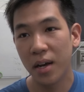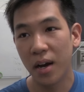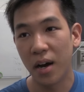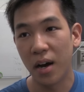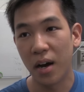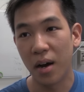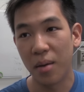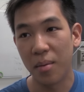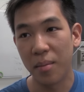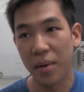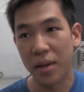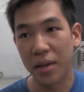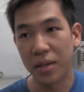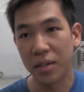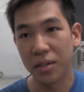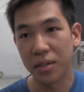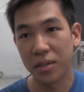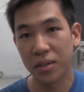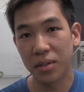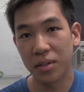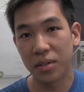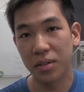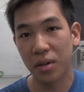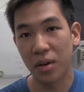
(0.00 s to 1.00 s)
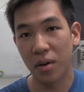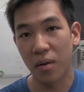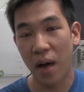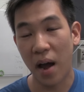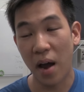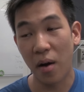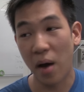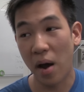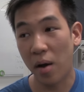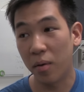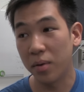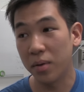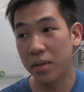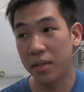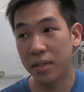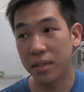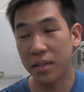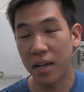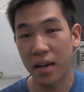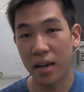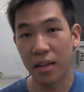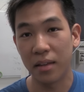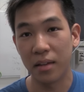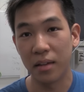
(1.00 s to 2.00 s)
um, and so I, I, would
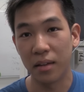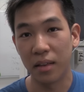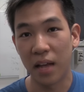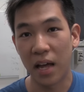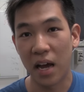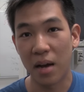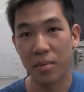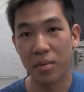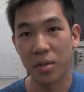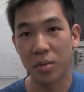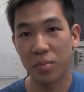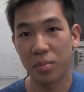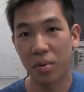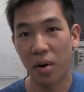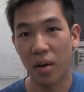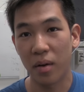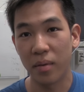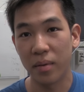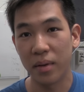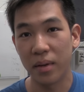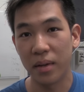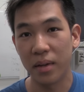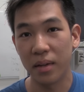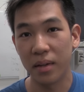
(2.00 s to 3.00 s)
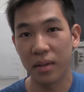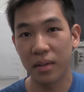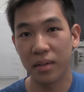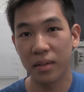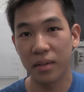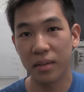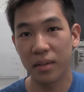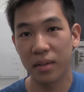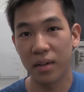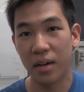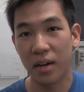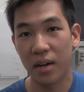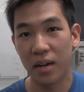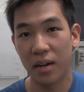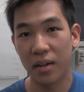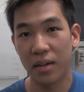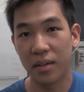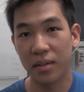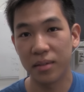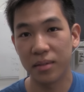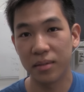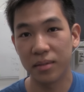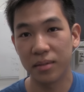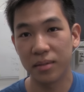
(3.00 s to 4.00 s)
say the lab is probably
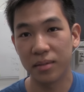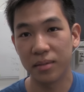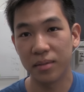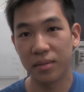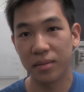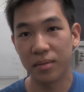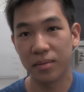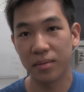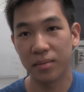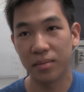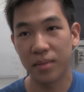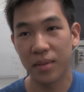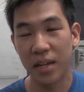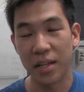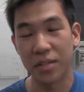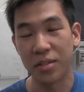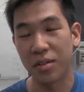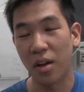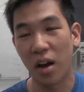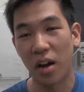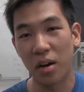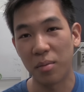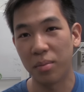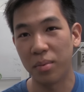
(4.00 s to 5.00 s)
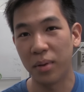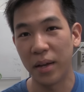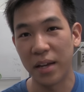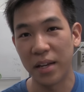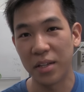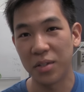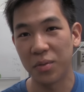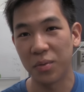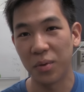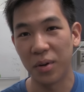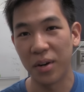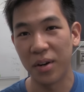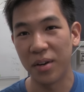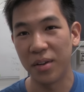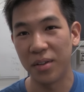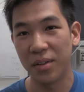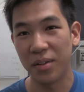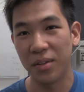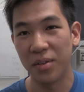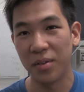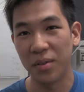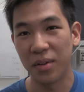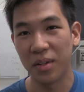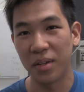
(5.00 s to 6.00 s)
uh, is not a place where
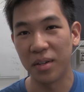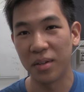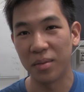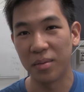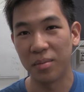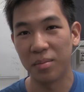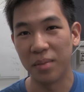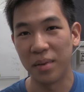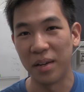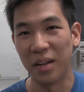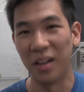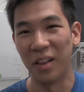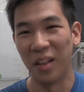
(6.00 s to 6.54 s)
you can be